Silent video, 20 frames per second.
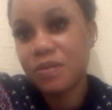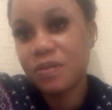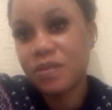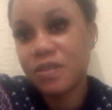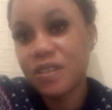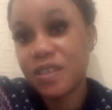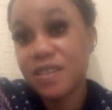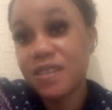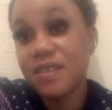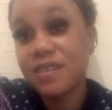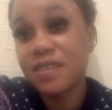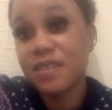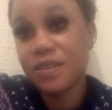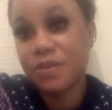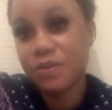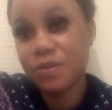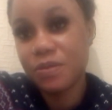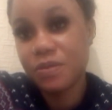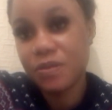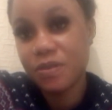this
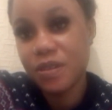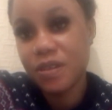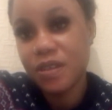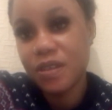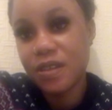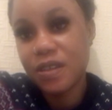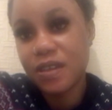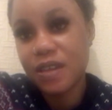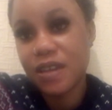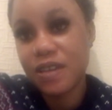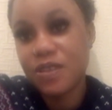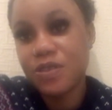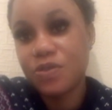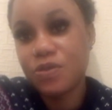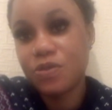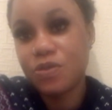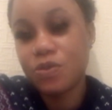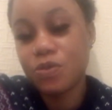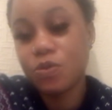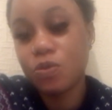seal that is
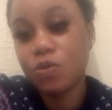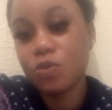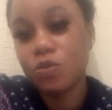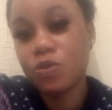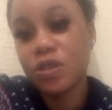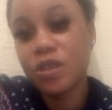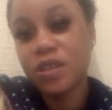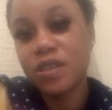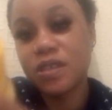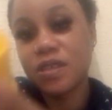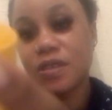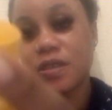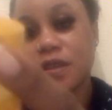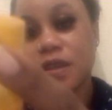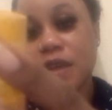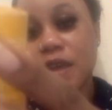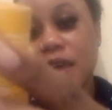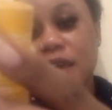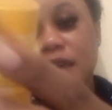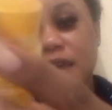used to hold it
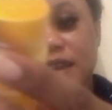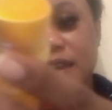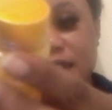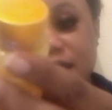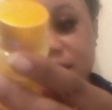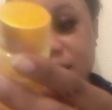there's